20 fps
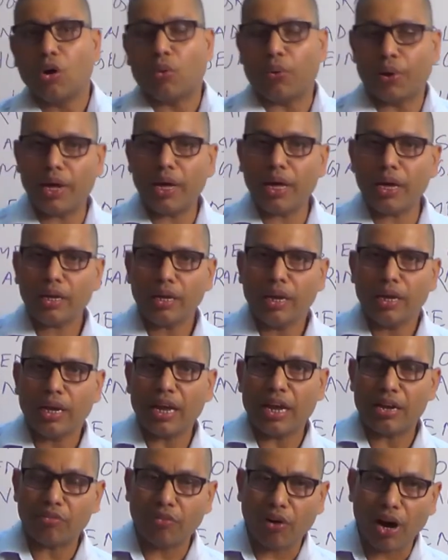where
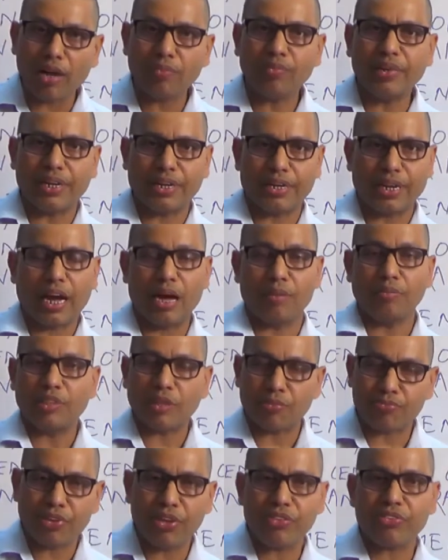environment, I mean
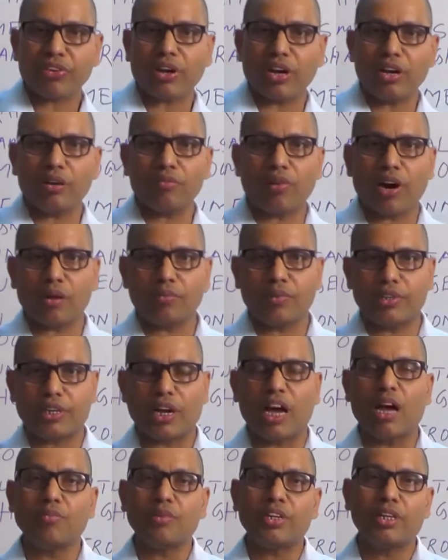the physical environment,
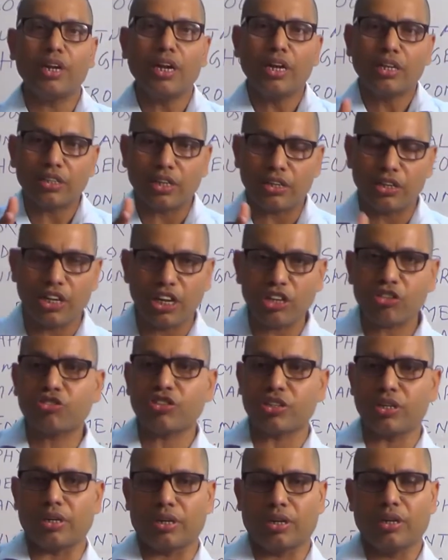I mean the
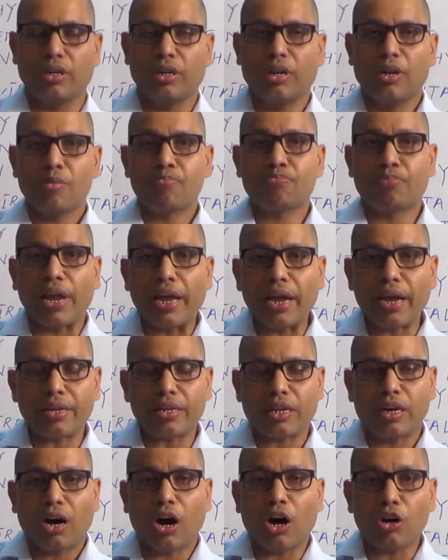nature
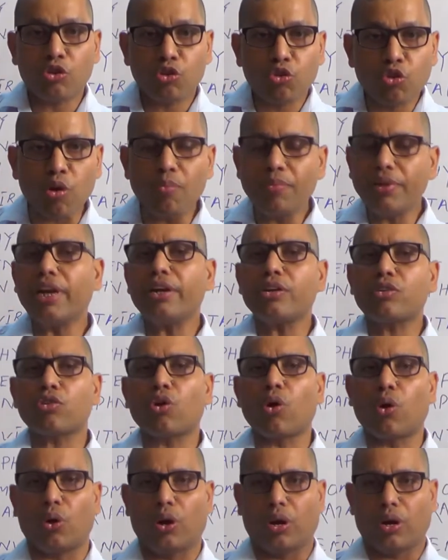played a dominant
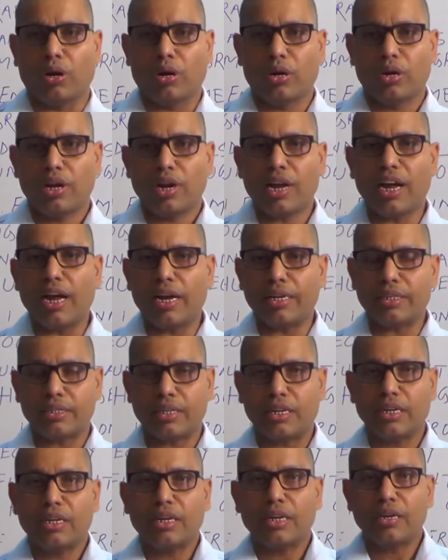role
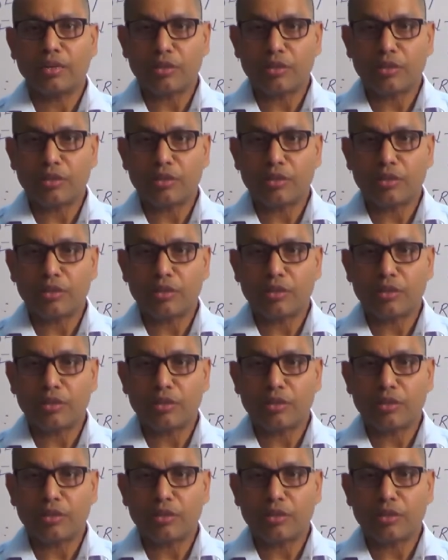and